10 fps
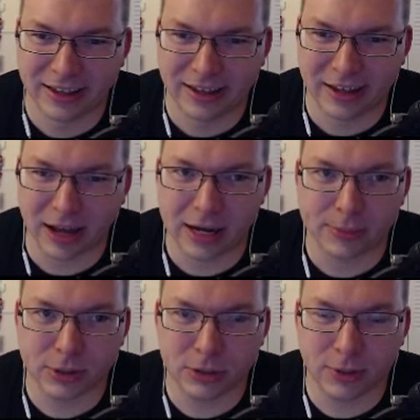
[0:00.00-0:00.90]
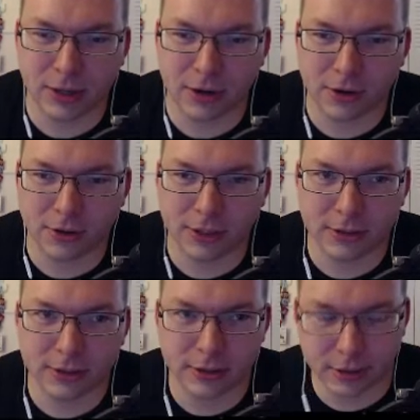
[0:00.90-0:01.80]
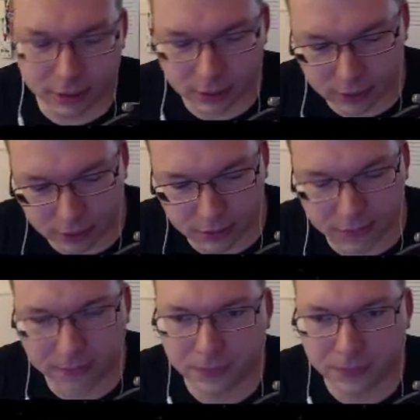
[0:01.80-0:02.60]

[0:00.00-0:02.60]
And I'm assuming here is still